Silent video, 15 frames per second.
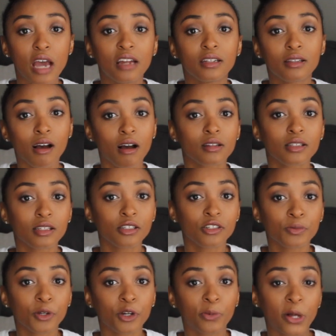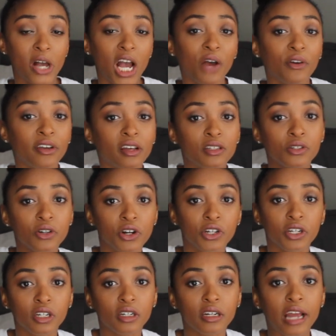kind of talked a little bit about how I got
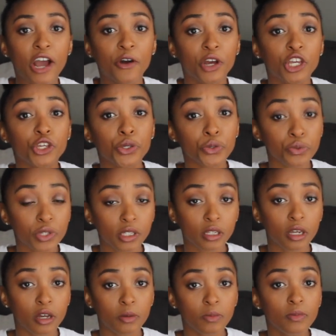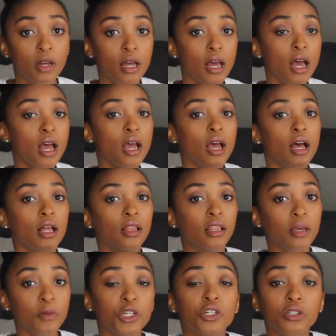started and how I use them,
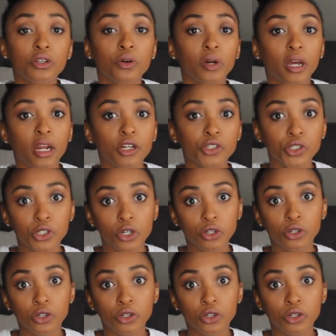let me just go ahead and show